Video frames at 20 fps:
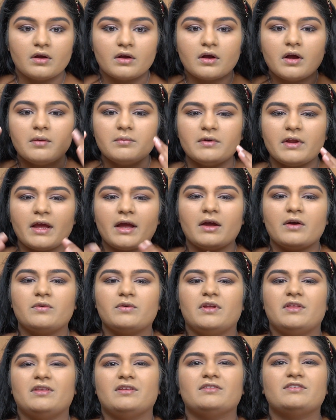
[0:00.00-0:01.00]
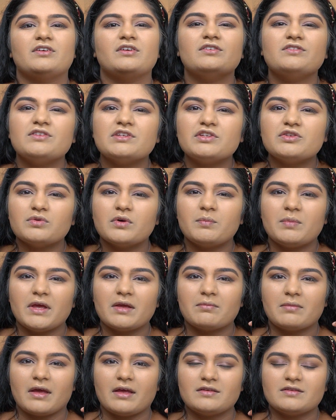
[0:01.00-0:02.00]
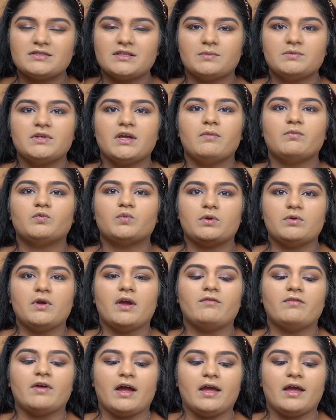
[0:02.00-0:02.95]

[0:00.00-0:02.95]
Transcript: come down and then turns into a big mess sometimes when you have